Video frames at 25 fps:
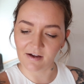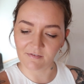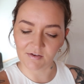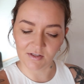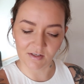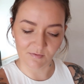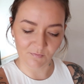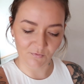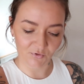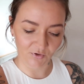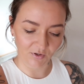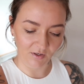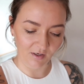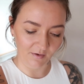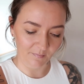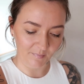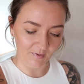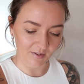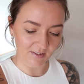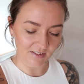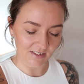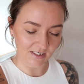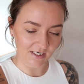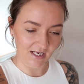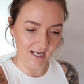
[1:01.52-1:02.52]
having them for a
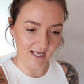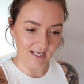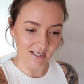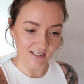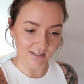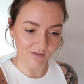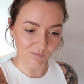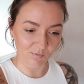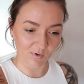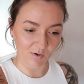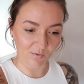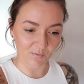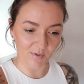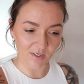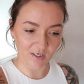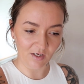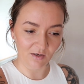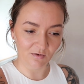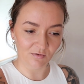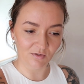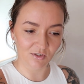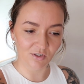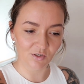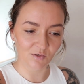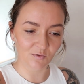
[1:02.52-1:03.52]
couple of days while we
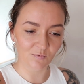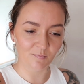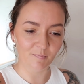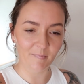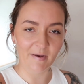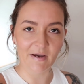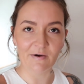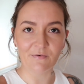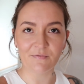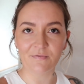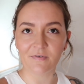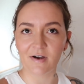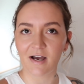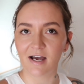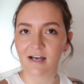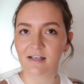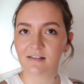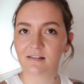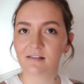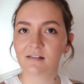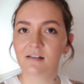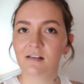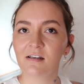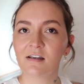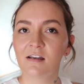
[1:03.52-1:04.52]
go to
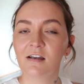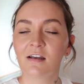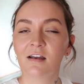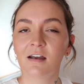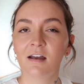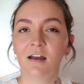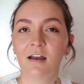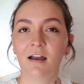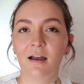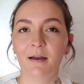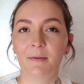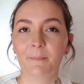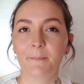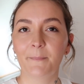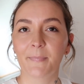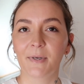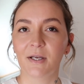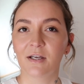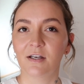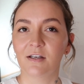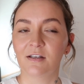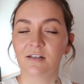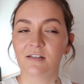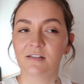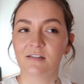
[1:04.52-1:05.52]
Belfast
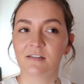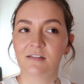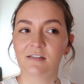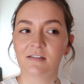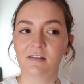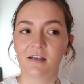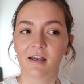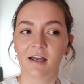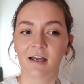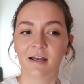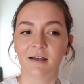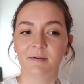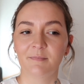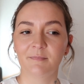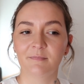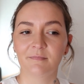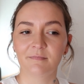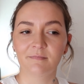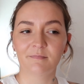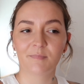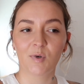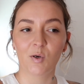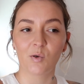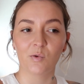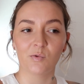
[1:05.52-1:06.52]
because
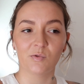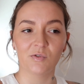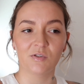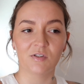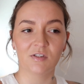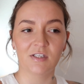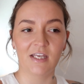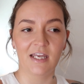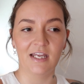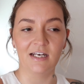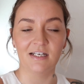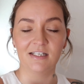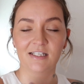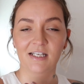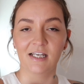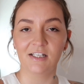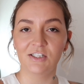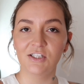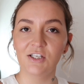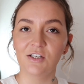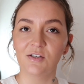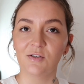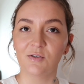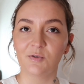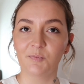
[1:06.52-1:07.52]
Paul's getting
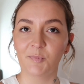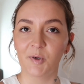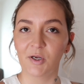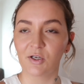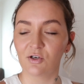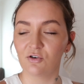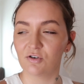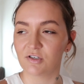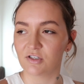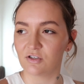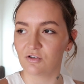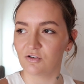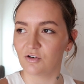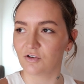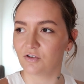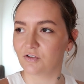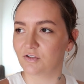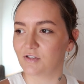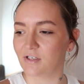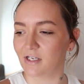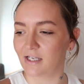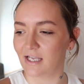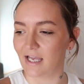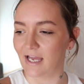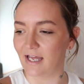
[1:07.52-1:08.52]
tattooed by Chris
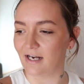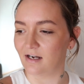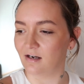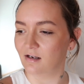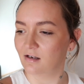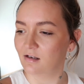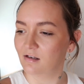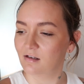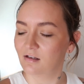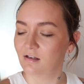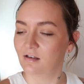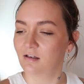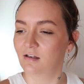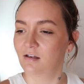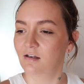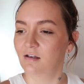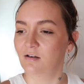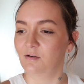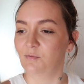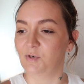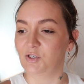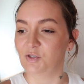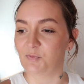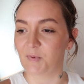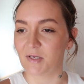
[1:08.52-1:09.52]
Crooks again,
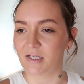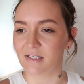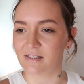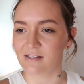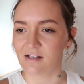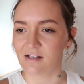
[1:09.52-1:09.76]
which will be